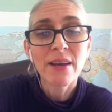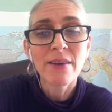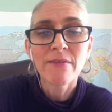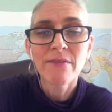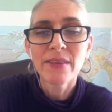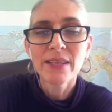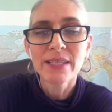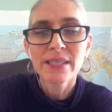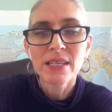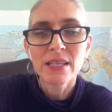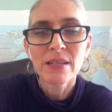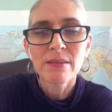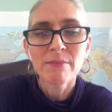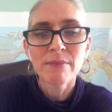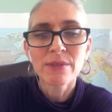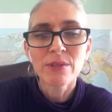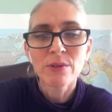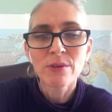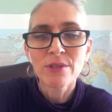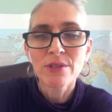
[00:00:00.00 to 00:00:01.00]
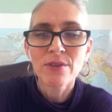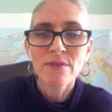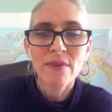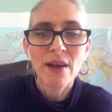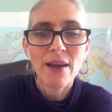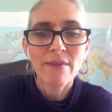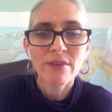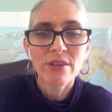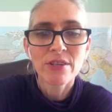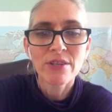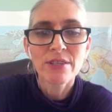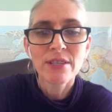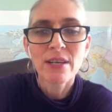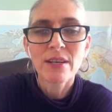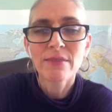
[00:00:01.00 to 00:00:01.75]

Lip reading: of victims or survivors